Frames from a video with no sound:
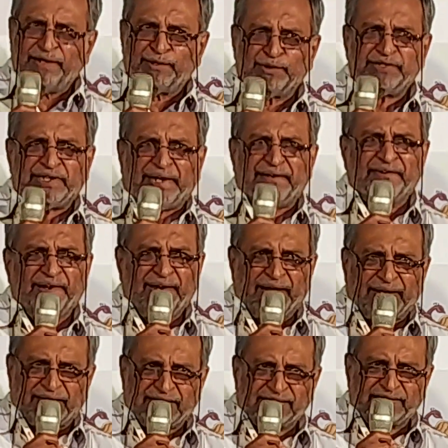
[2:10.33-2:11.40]
to
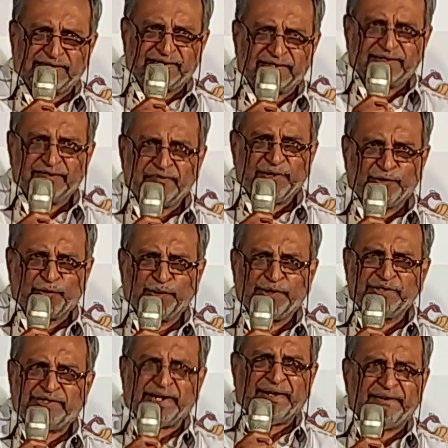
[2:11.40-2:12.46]
generalize, when you want
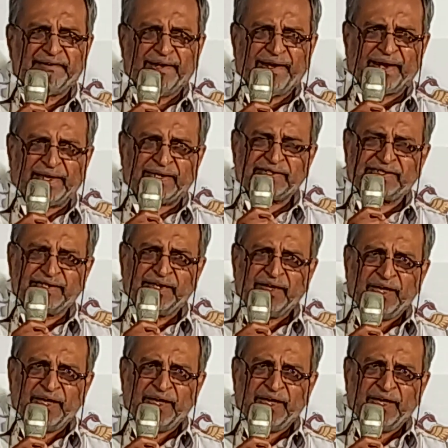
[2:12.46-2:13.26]
to generalize,